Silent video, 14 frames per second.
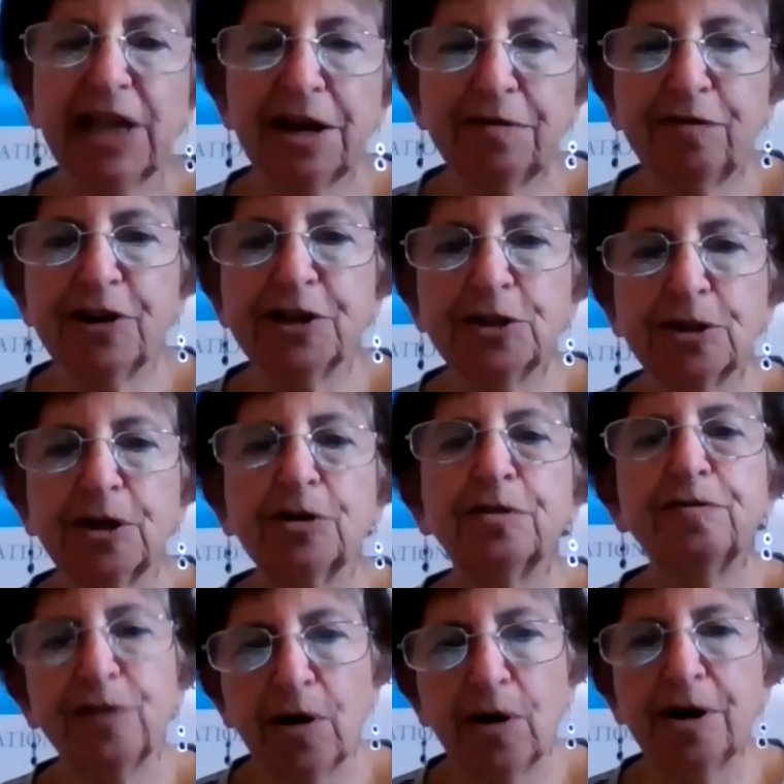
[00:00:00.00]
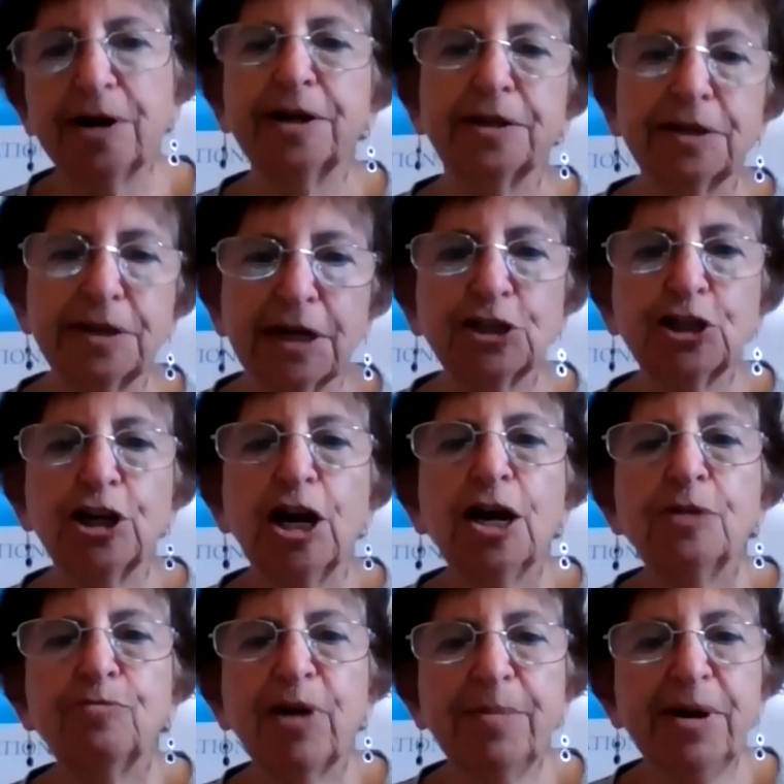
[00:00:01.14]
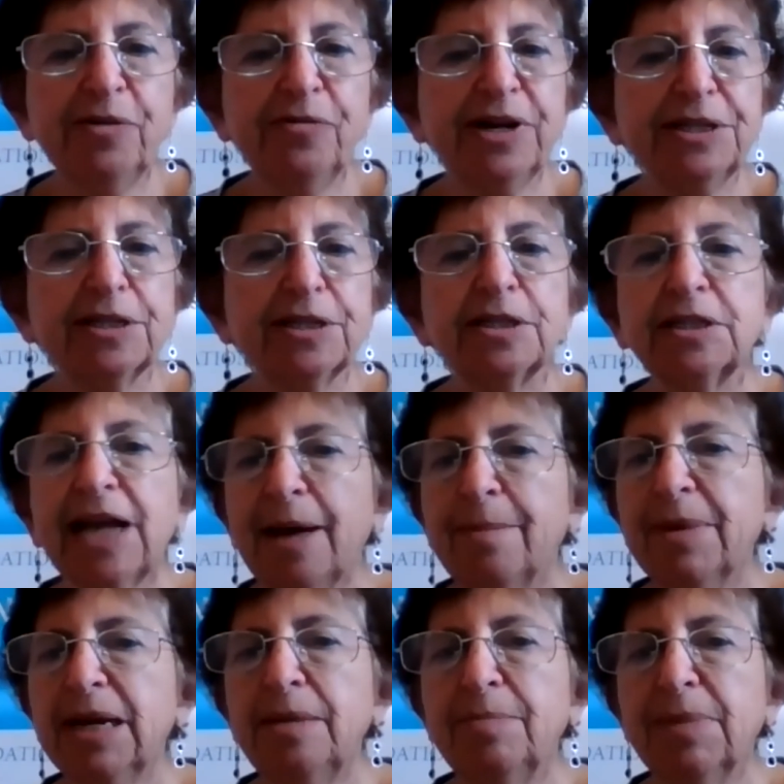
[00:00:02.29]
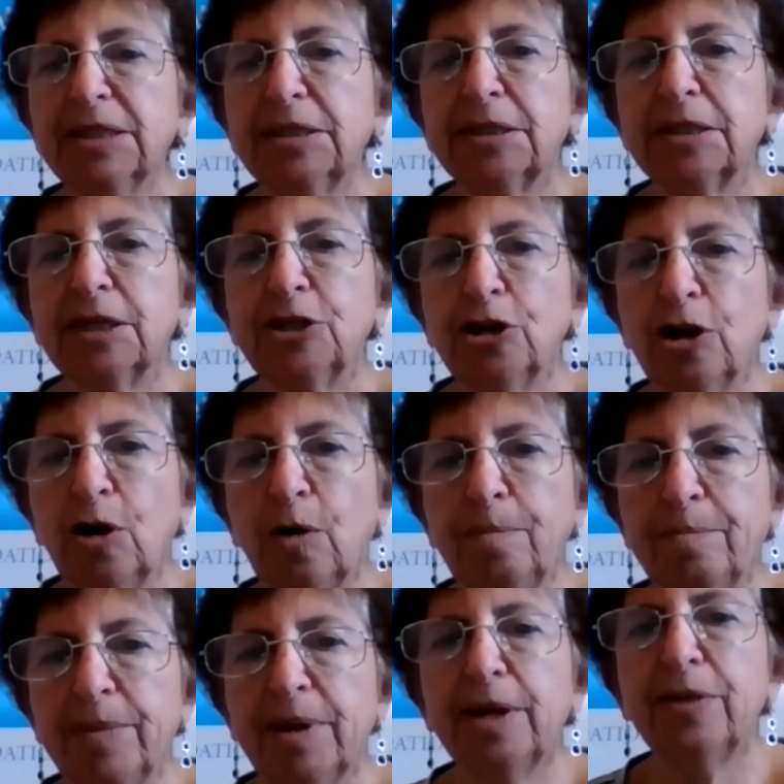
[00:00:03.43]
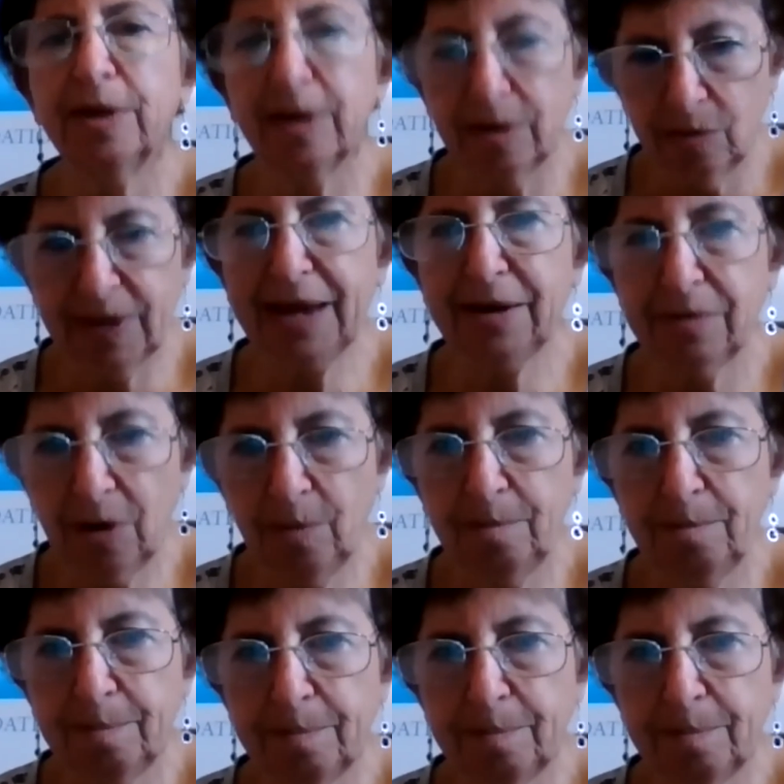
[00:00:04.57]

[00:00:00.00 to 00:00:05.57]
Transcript: a lot of friends that go to Florida and such, primary residence is how many months in your home, that home?